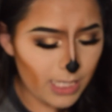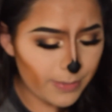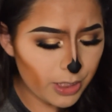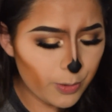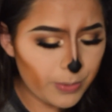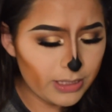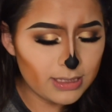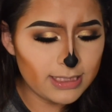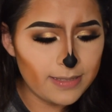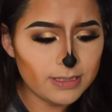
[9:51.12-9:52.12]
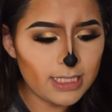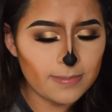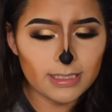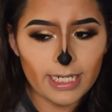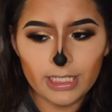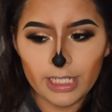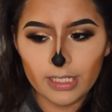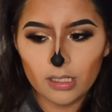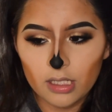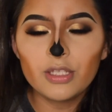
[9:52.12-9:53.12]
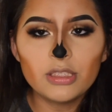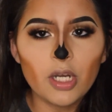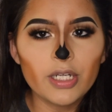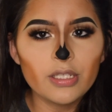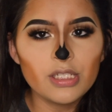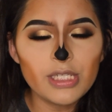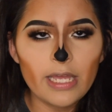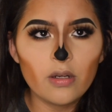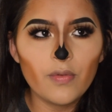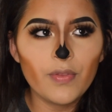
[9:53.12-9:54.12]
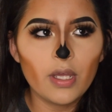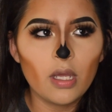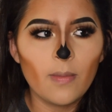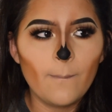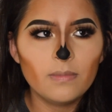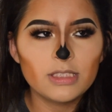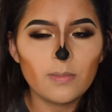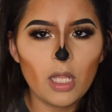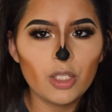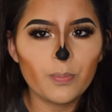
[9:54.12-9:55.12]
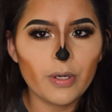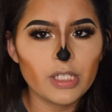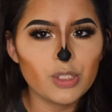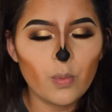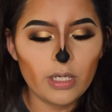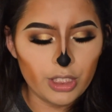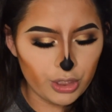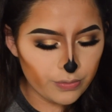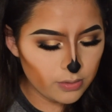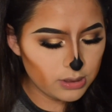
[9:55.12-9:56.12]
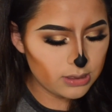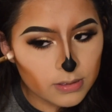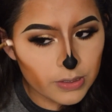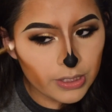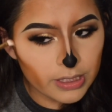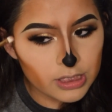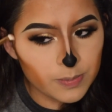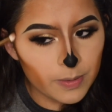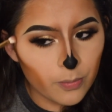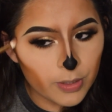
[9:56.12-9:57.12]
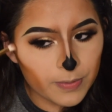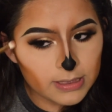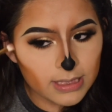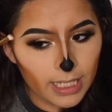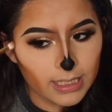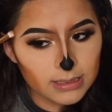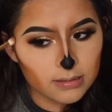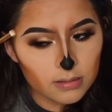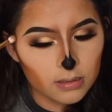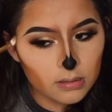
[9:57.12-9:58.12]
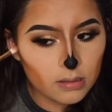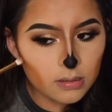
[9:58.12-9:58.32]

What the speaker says: And I'm going to repeat the same steps that I did. The darker the shadow, the smaller brush you want to use, so you can just be more precise.